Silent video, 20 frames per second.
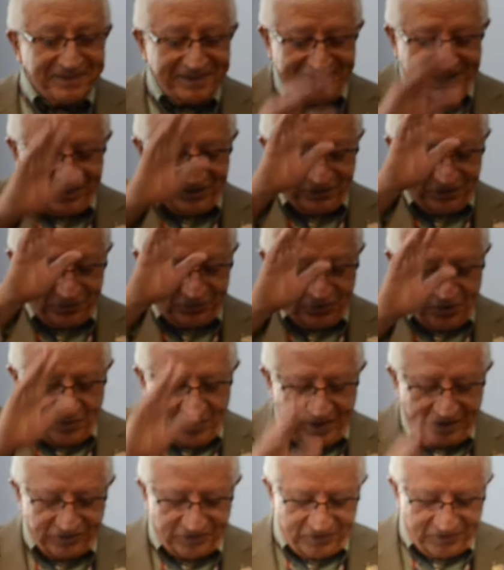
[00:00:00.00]
Thank you so
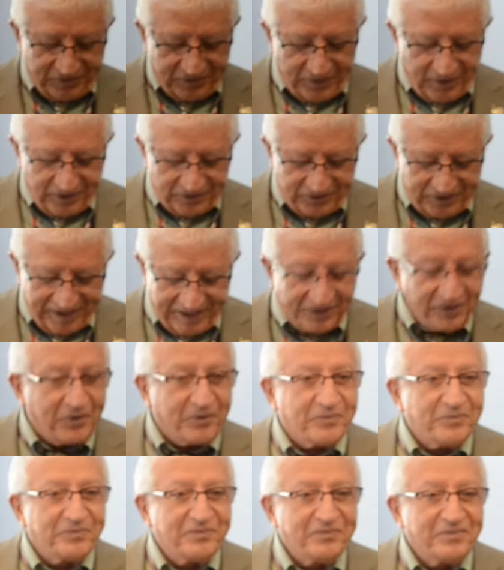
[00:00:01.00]
much,
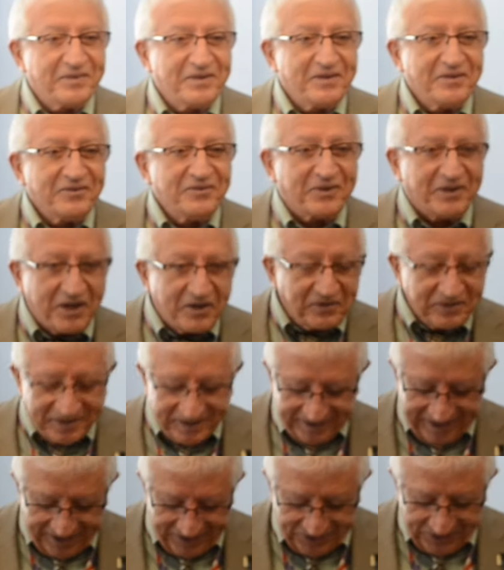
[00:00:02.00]
Costello, for
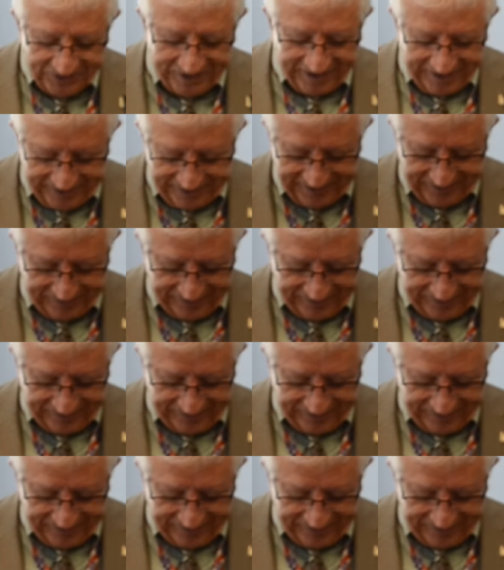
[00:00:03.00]
everything that you did.